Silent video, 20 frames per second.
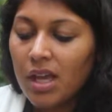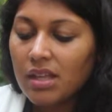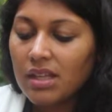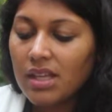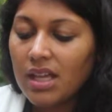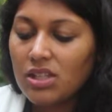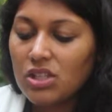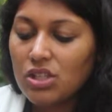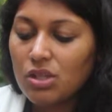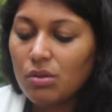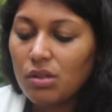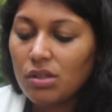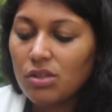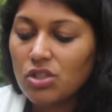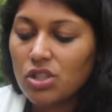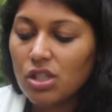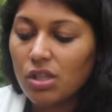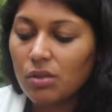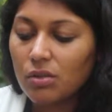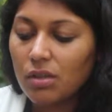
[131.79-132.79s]
They had two other
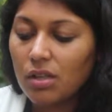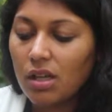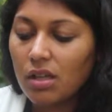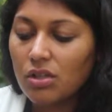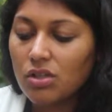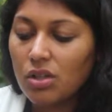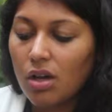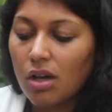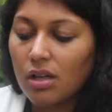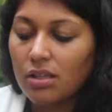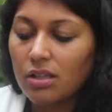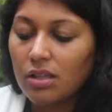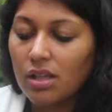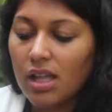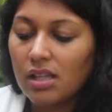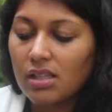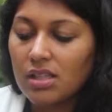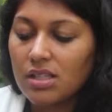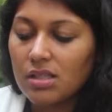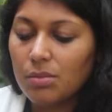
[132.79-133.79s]
children, a daughter,
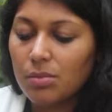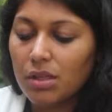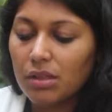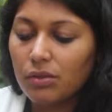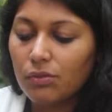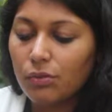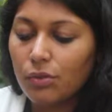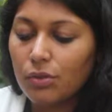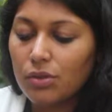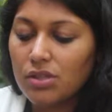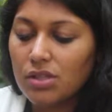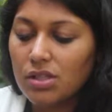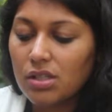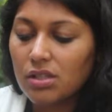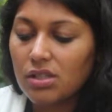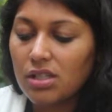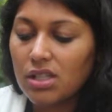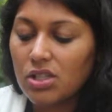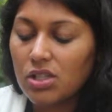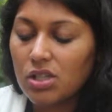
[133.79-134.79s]
Elizabeth
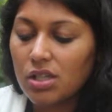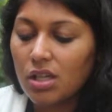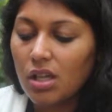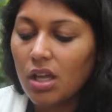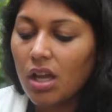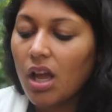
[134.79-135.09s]
Forster Nietzsche,